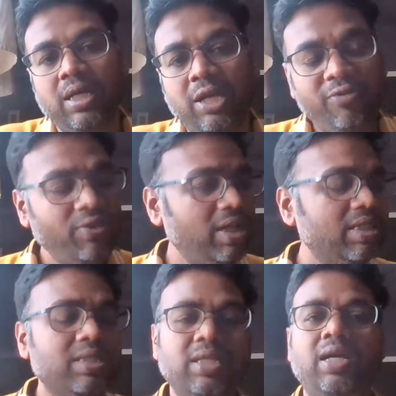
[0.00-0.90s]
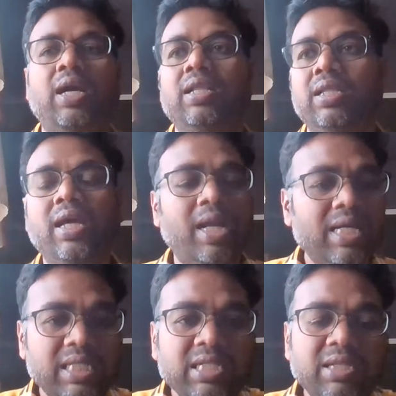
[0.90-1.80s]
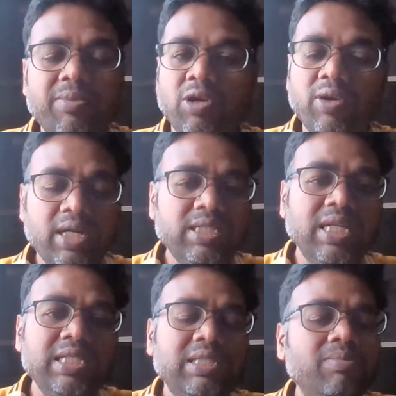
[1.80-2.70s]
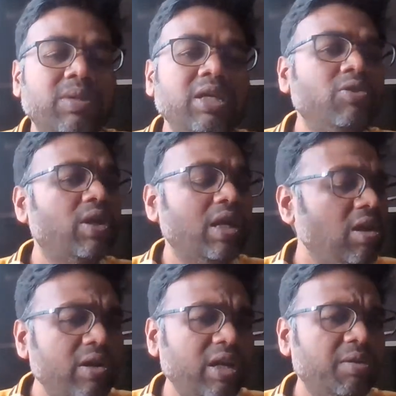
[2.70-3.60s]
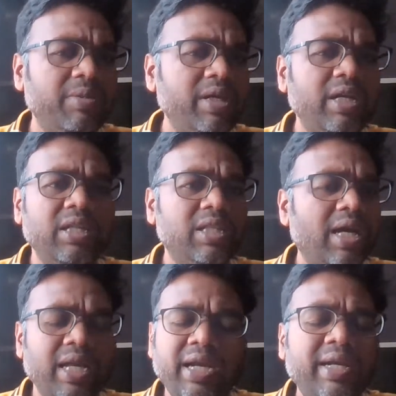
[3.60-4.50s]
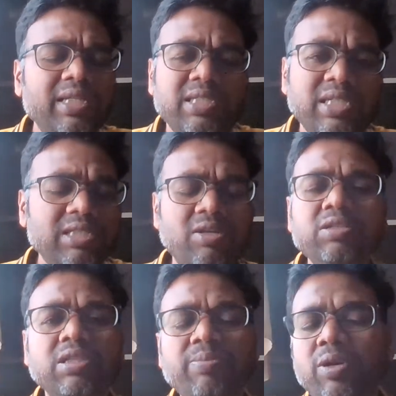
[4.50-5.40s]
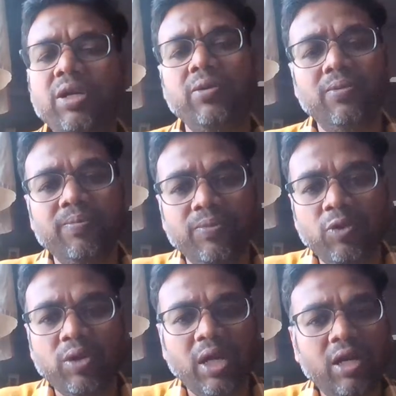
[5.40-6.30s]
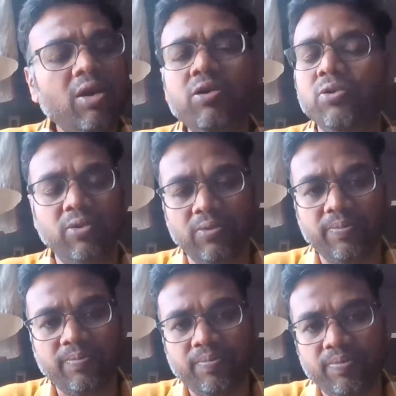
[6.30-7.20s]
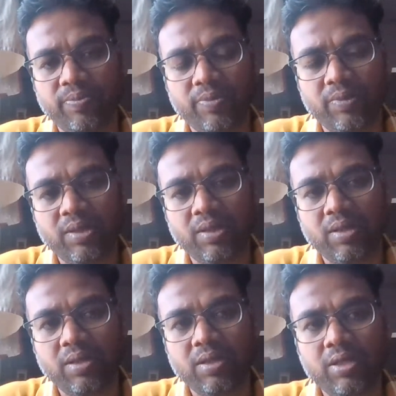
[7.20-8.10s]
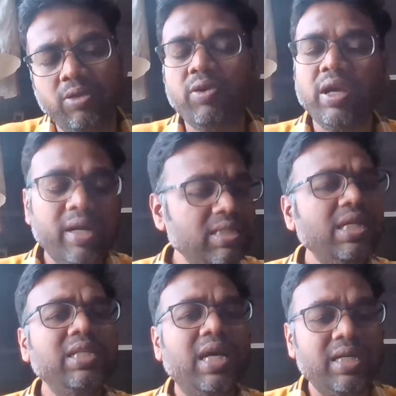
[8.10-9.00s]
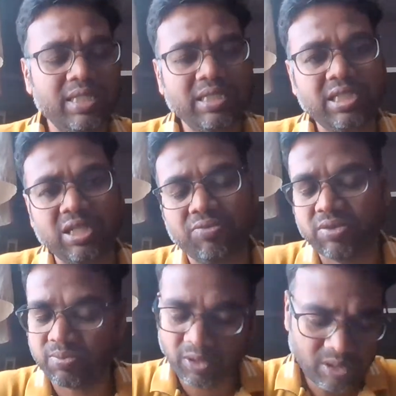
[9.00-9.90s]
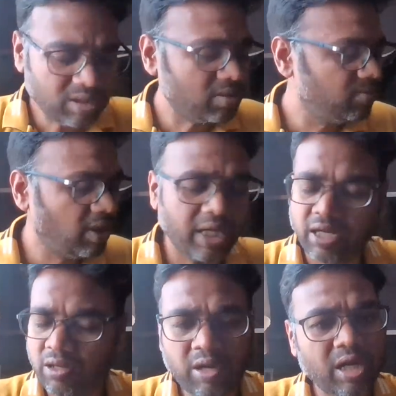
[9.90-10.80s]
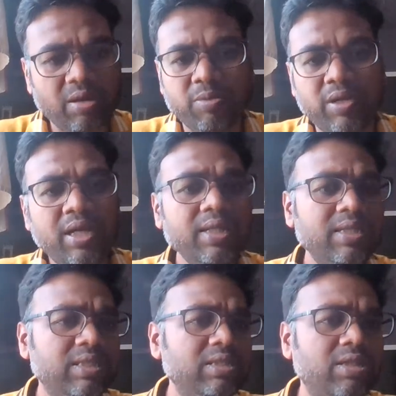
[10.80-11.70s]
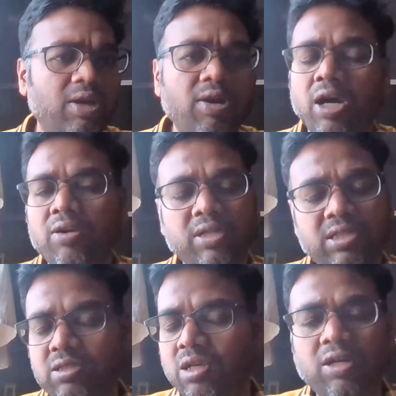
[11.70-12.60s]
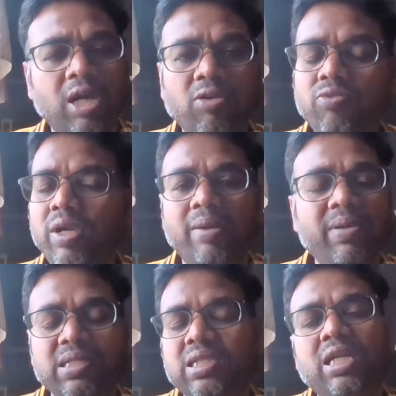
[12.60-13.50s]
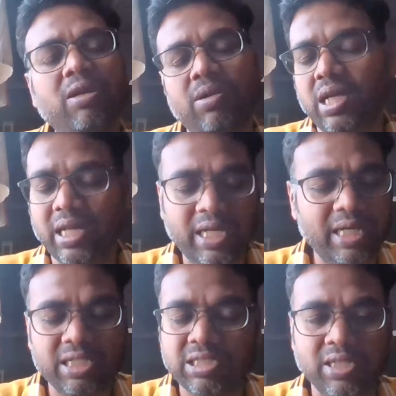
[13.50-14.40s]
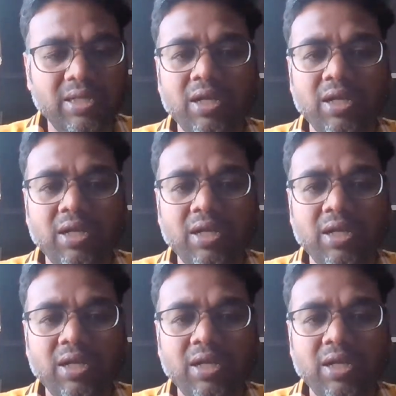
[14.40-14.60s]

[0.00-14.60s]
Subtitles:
If it is they are asking some rocket science, something you cannot accommodate, if the architecture is not supportive, you cannot do. You can reject that change request, boss, we cannot accommodate, this is not how we have designed our architecture,